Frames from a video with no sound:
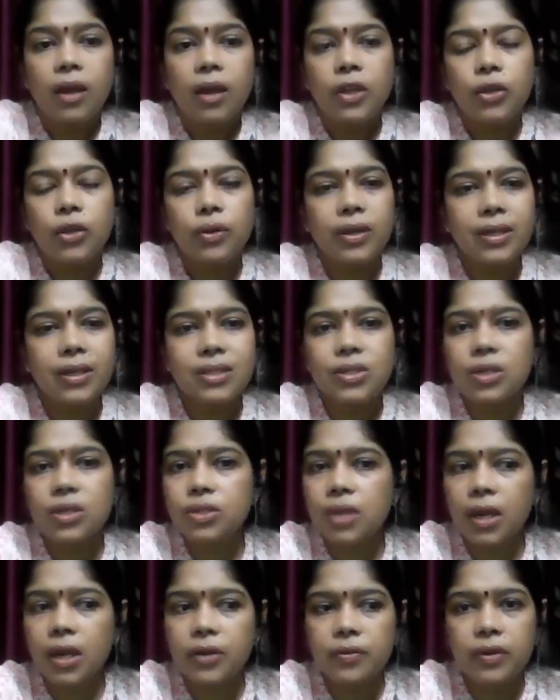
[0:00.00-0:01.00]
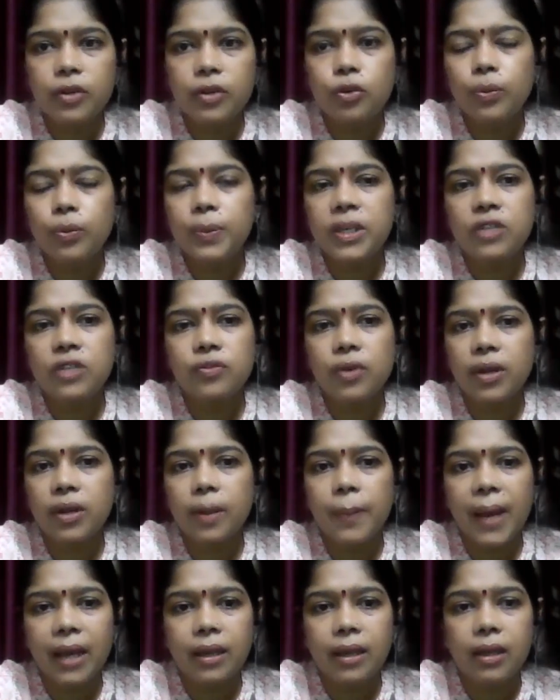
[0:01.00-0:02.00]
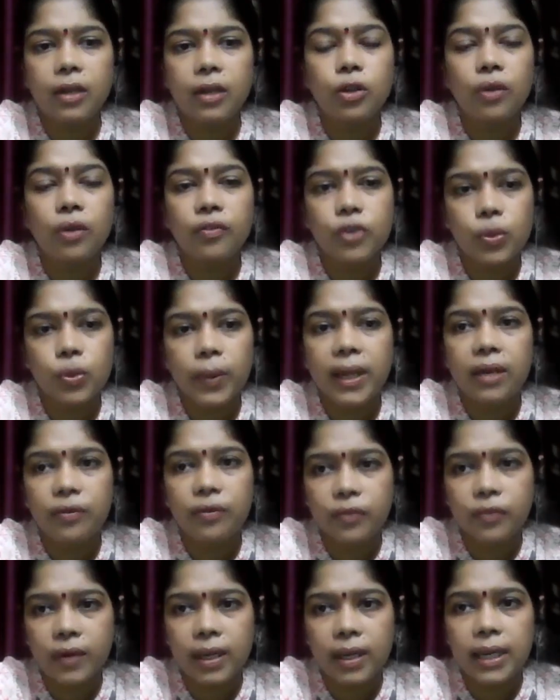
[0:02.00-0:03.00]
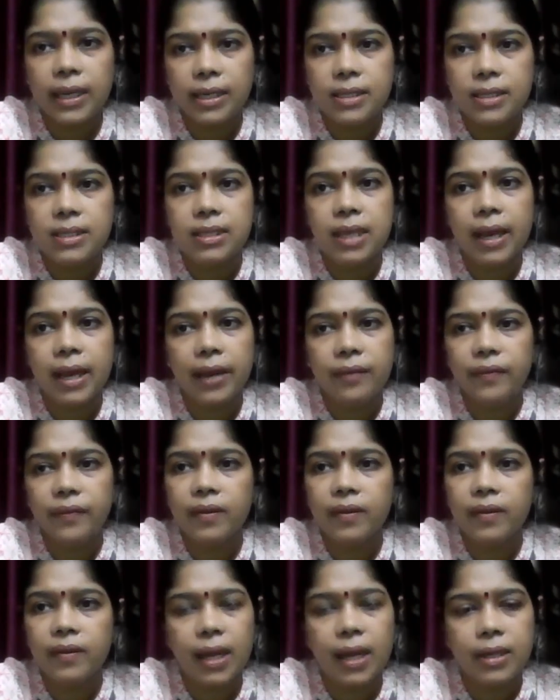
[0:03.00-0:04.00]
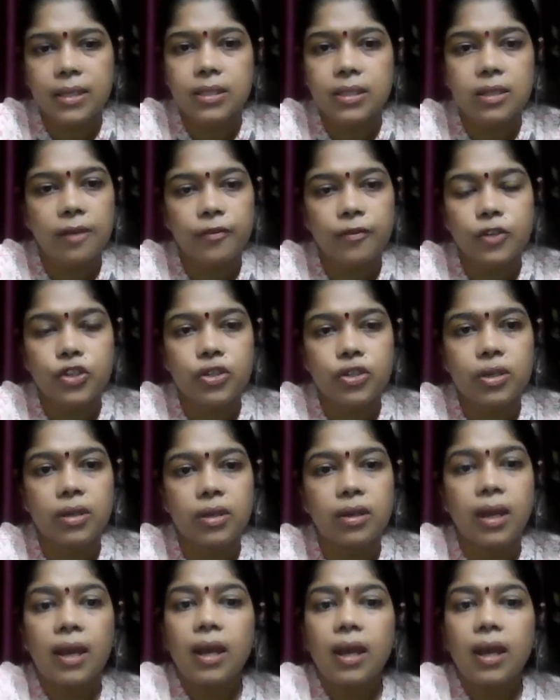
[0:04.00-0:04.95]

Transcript: It is just 100 rupees for a packet of 12 clays, and then that is sufficient.